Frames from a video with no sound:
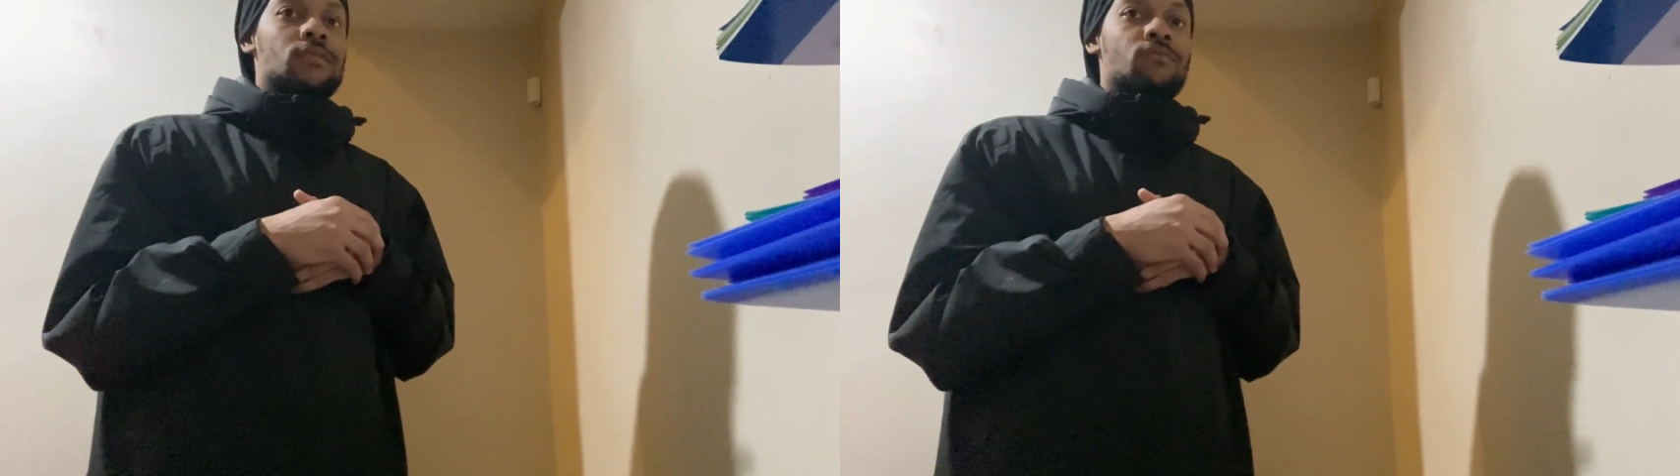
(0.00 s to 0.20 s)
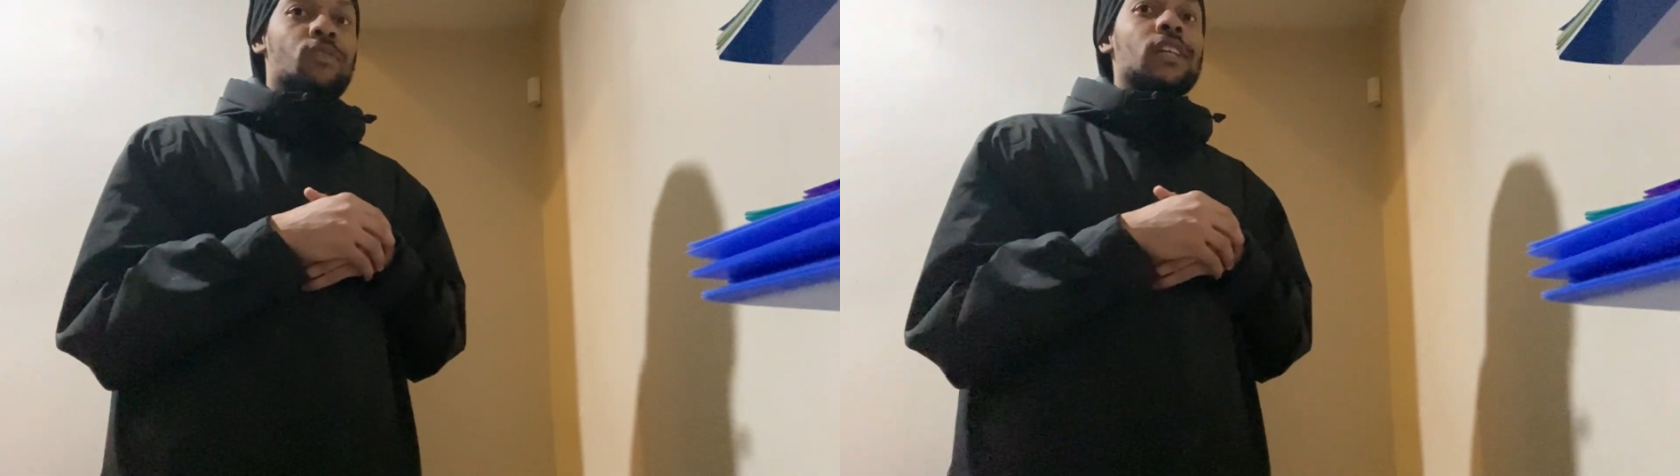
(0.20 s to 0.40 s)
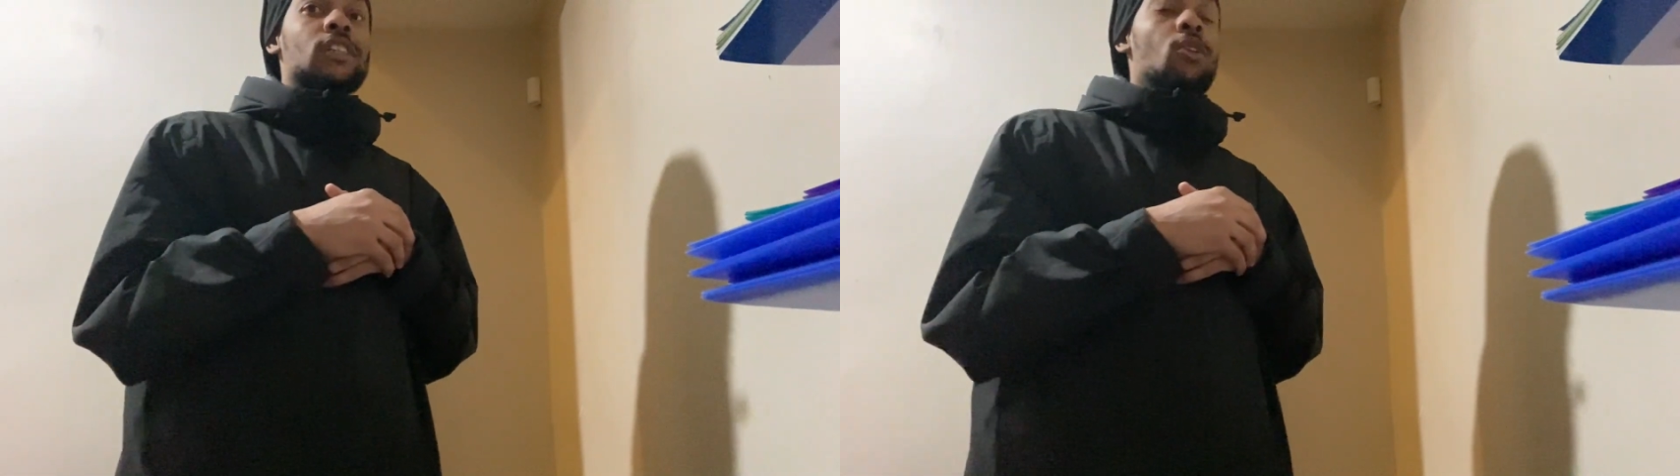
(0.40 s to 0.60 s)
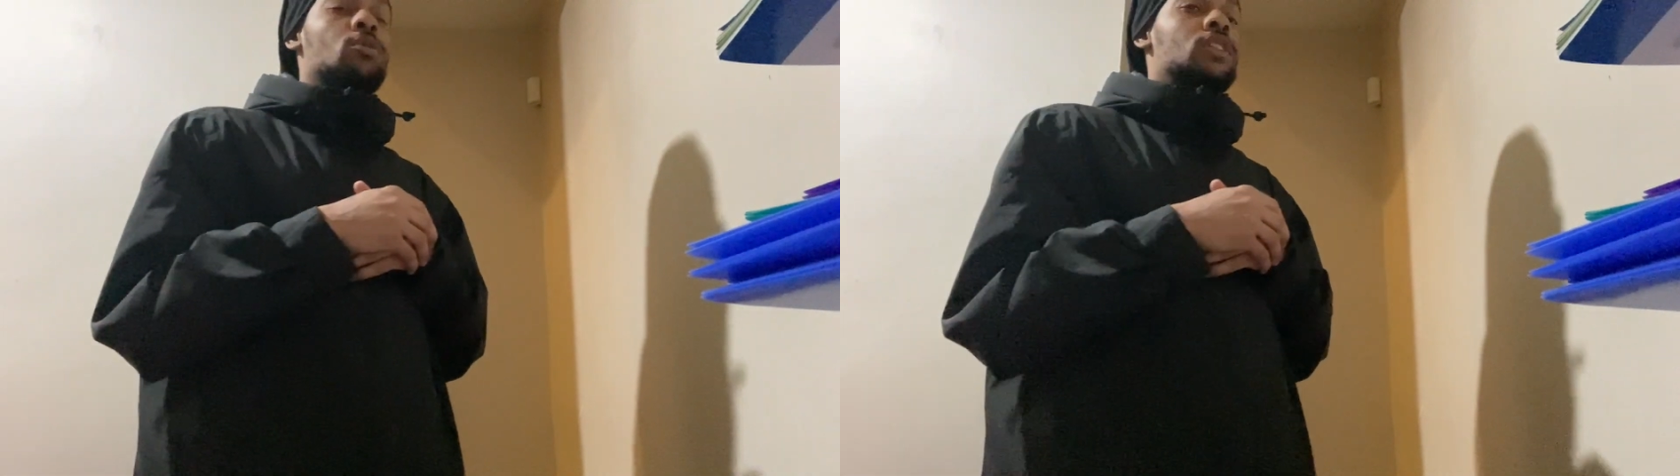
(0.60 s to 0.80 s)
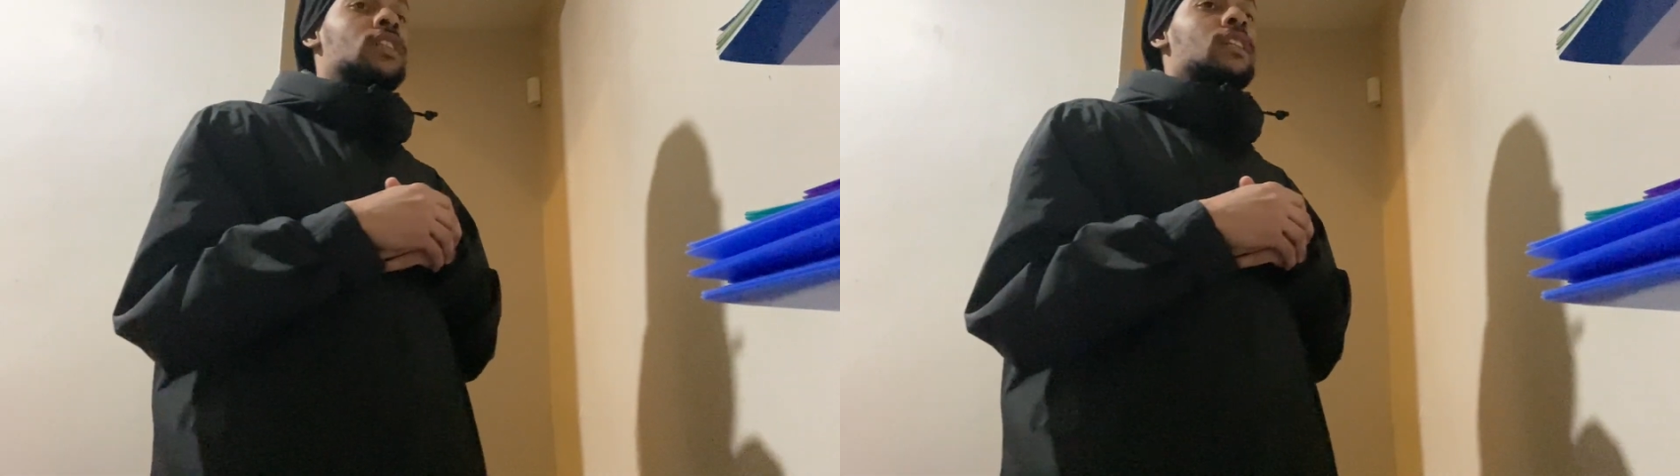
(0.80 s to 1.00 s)
realest
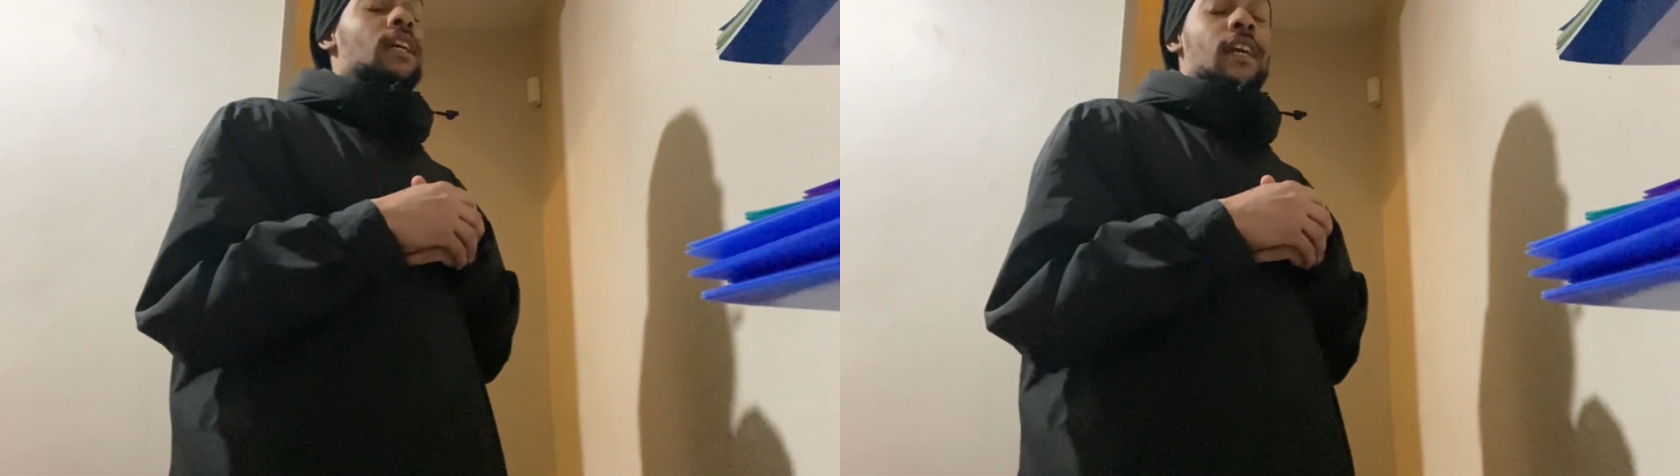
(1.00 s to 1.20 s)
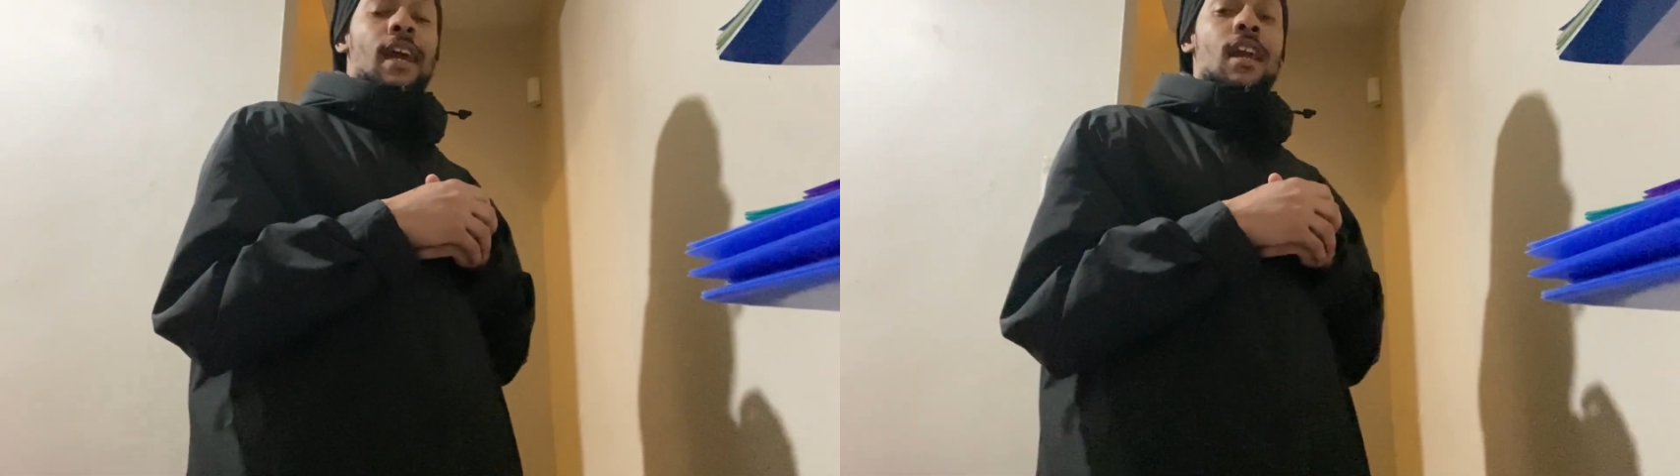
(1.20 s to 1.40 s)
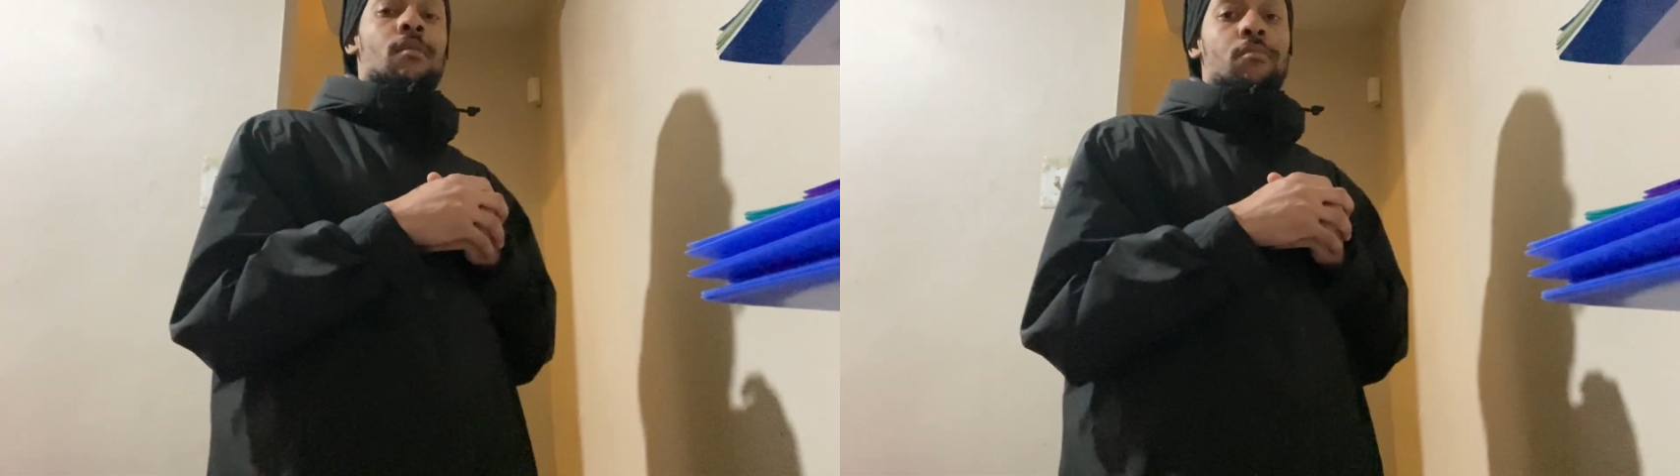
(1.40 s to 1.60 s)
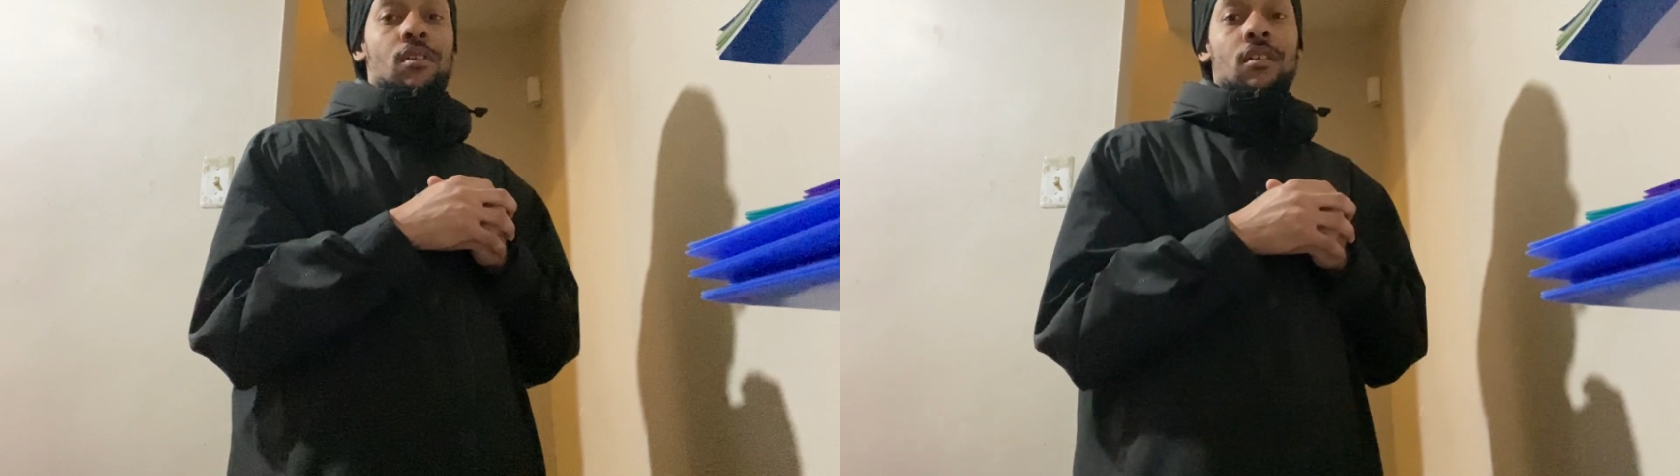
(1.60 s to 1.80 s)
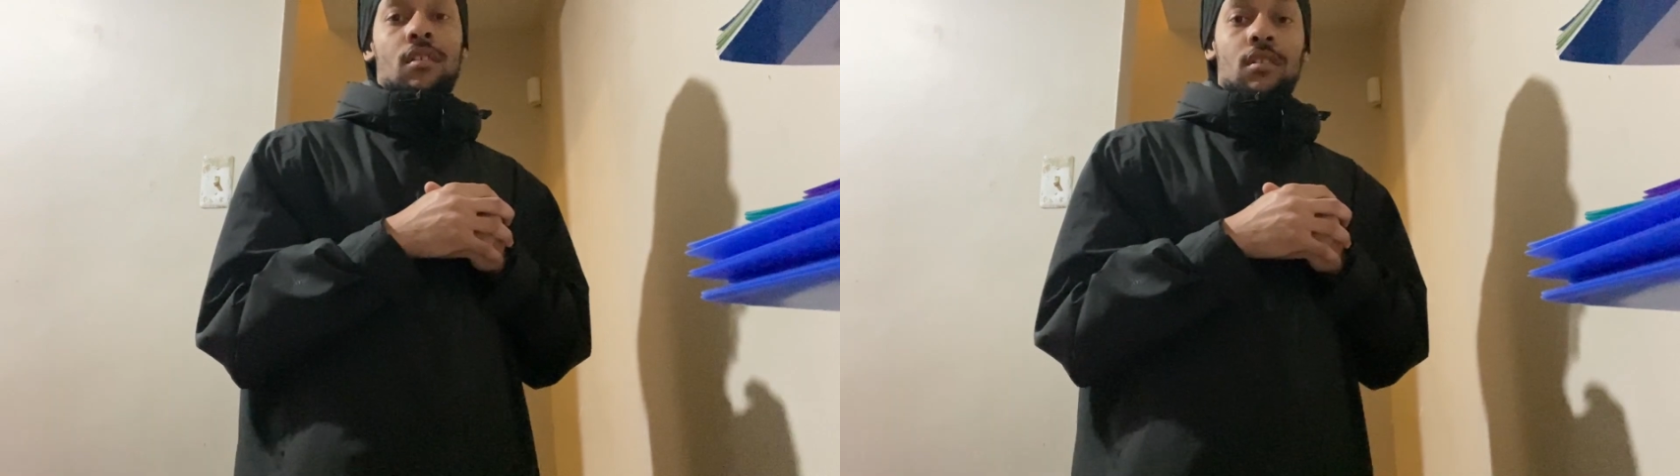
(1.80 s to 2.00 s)
OGs in the game,
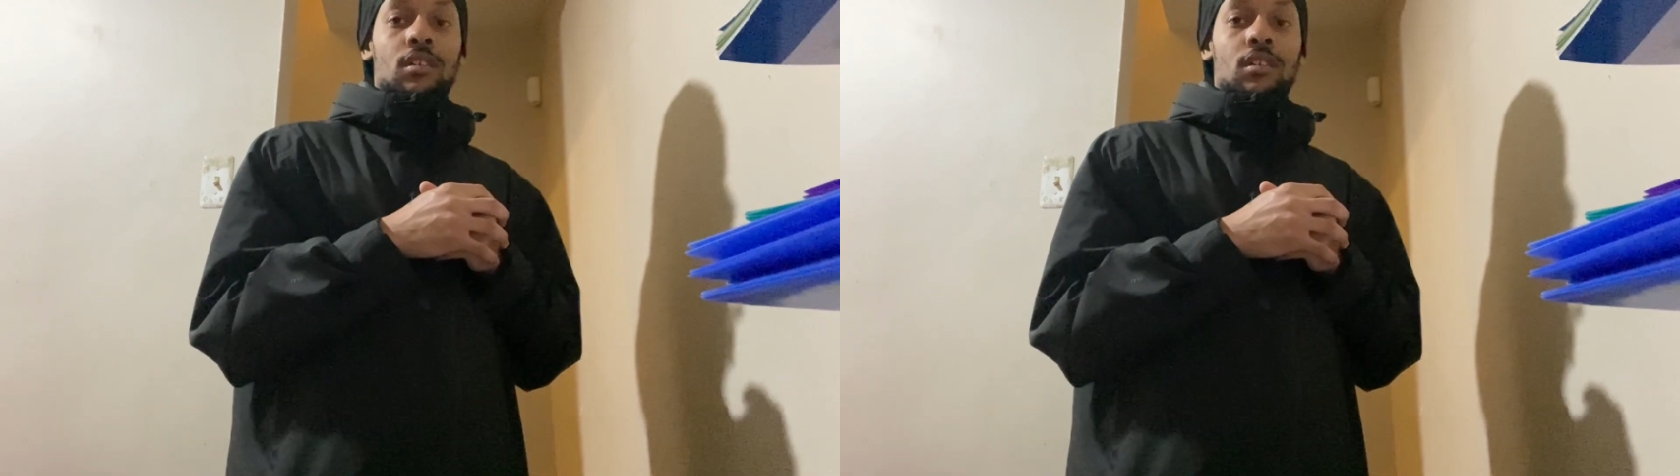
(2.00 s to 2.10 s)
bro.